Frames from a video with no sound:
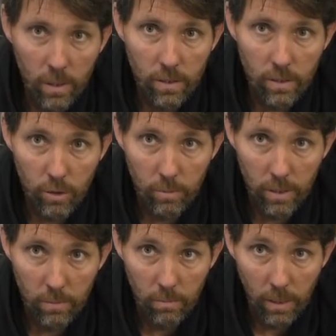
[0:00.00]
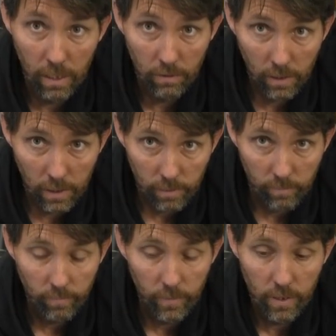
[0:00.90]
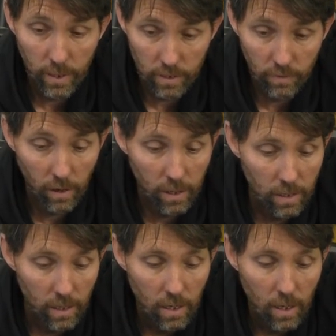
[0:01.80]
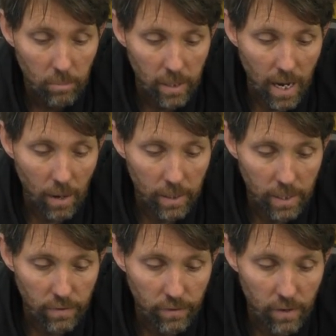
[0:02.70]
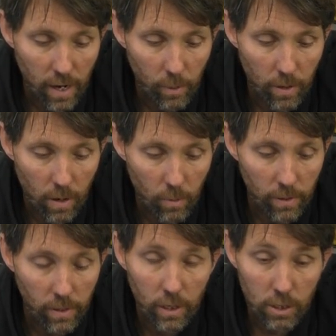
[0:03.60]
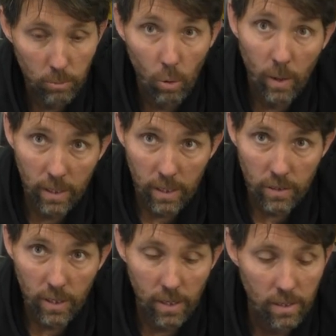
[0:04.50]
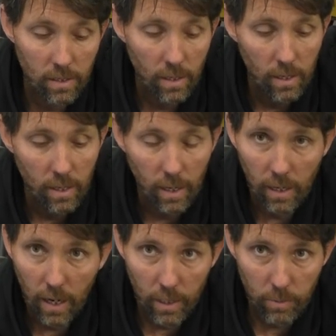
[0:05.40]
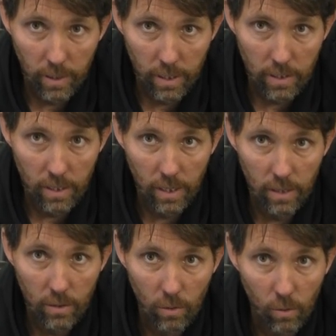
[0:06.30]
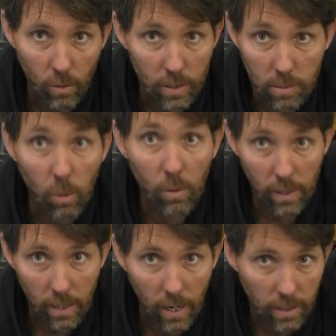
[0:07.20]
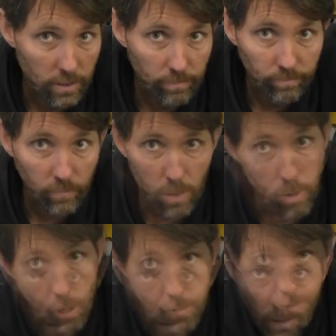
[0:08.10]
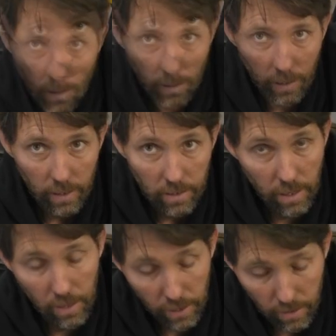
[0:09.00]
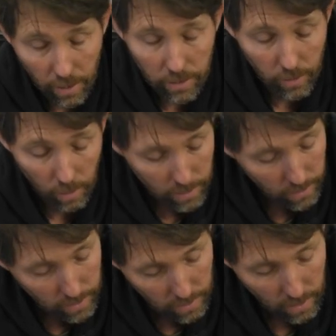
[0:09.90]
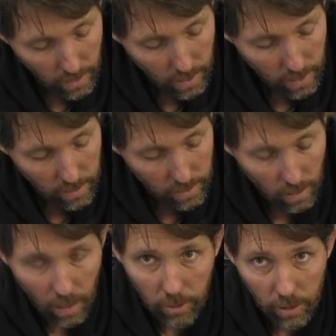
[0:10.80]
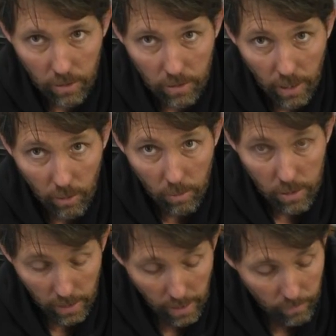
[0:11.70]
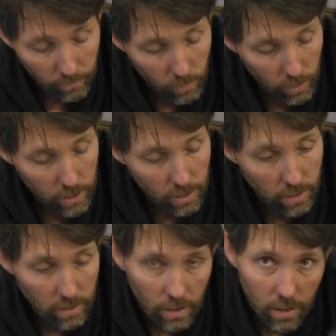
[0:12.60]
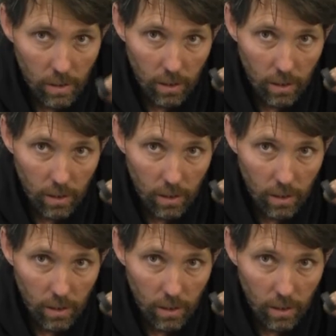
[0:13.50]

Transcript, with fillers: I want to distribute them evenly, so that's fine, but now I need to figure out whether I want a small one at each end, a large one at each end, or a small and a large. They're my options. Okay, so they're not your only two options, and I'm going to use another option again, which is